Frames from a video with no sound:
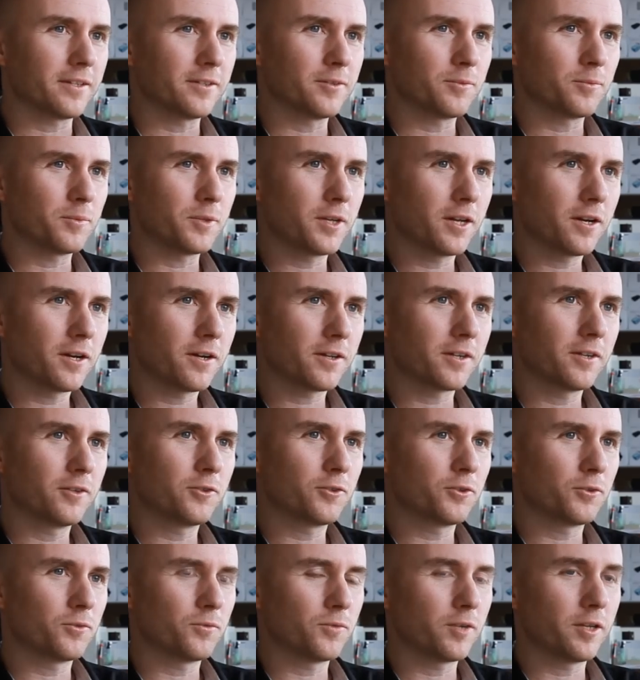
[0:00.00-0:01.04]
and we are
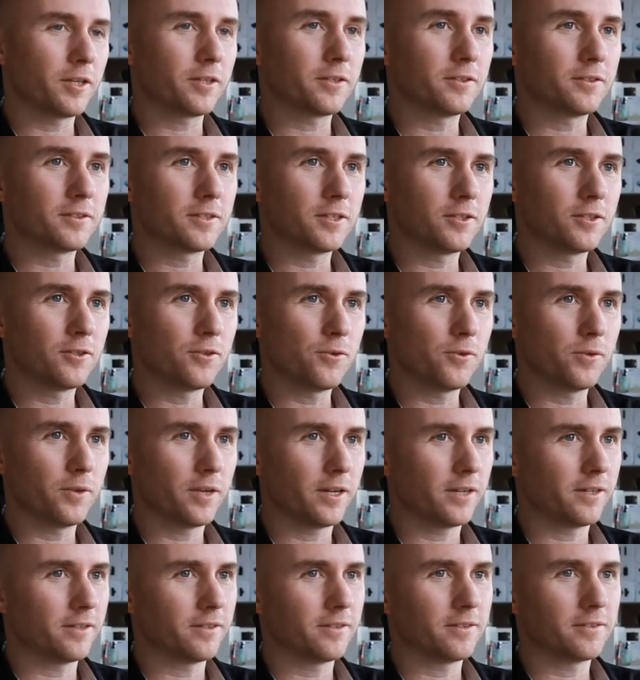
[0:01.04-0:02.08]
going to really continue
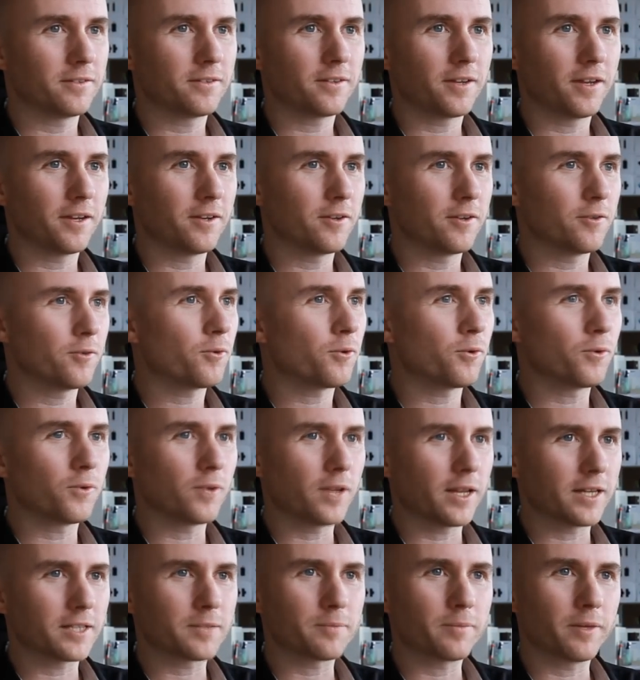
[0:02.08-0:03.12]
in
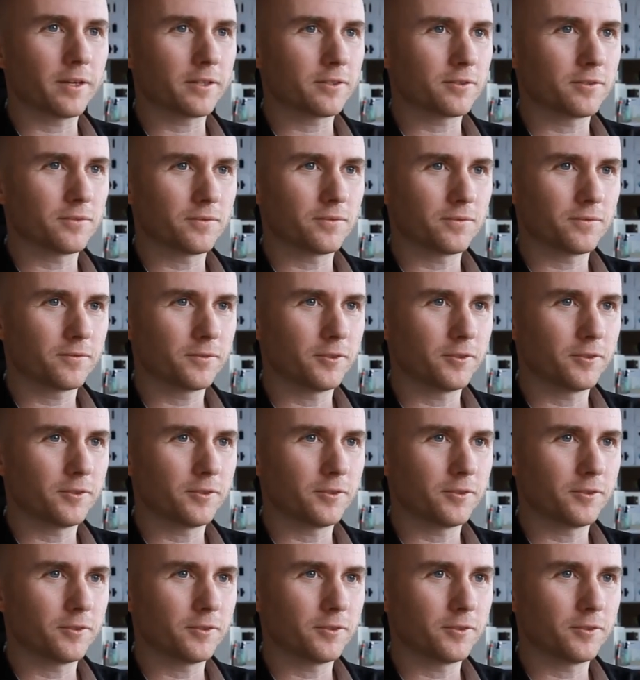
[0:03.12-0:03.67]
all aspects of